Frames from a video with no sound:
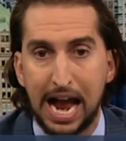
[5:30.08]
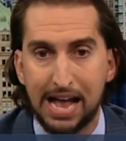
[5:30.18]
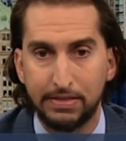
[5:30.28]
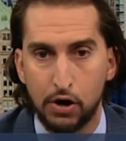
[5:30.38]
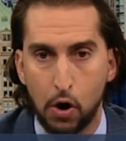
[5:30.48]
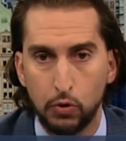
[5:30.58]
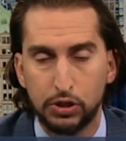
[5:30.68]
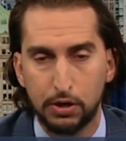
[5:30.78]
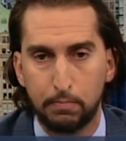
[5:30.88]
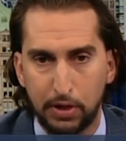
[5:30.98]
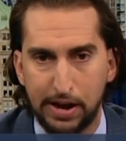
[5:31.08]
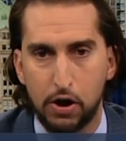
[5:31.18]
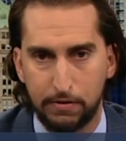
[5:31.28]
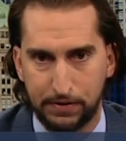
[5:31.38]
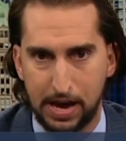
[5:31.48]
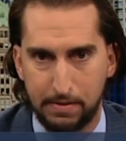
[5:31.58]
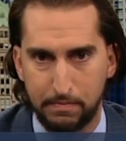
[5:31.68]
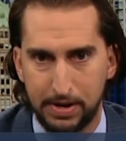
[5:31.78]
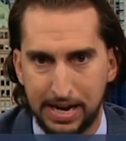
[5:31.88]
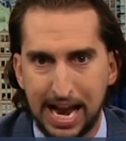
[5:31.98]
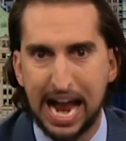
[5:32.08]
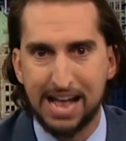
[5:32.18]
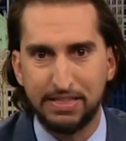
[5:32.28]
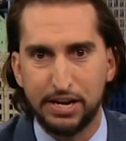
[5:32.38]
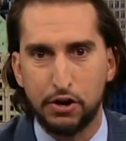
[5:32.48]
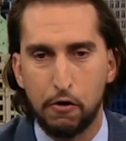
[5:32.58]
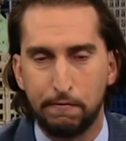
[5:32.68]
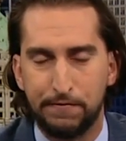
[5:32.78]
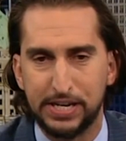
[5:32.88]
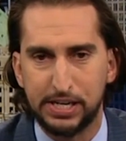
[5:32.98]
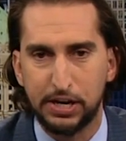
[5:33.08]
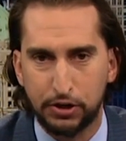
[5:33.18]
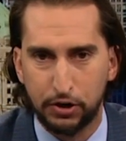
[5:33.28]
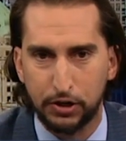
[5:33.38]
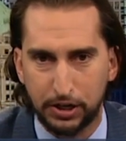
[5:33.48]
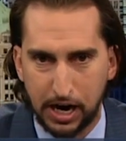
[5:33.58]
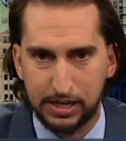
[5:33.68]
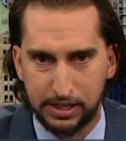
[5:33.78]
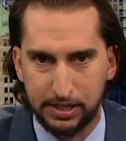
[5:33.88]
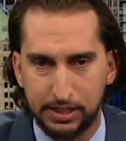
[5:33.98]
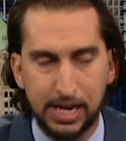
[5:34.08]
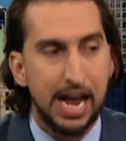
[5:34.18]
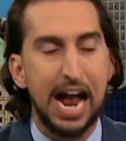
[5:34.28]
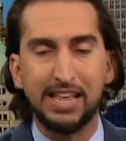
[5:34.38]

and then host a playoff game and then go visit Kirk Cousins